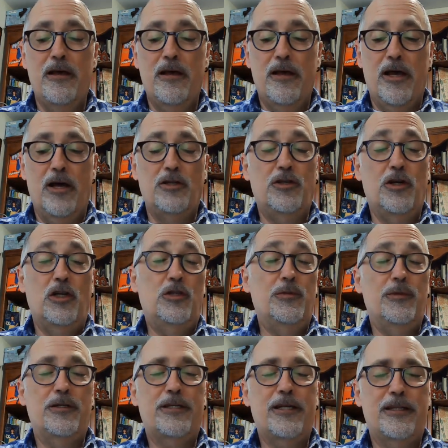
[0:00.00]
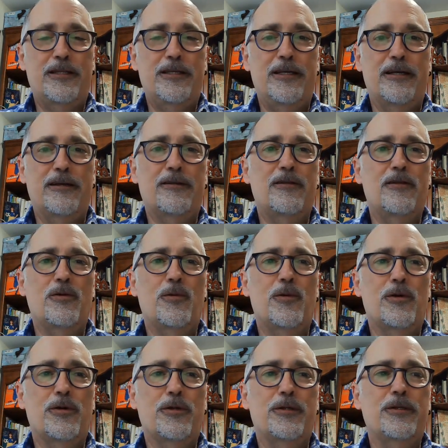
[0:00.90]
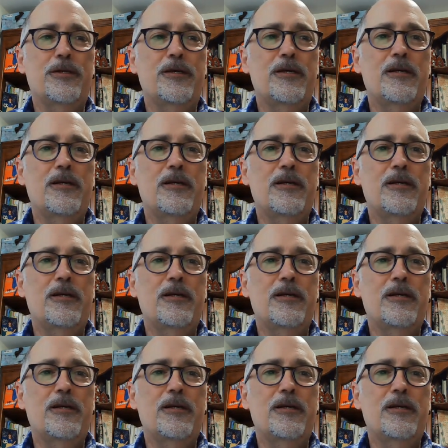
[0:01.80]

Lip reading: a judgment at the end of the world.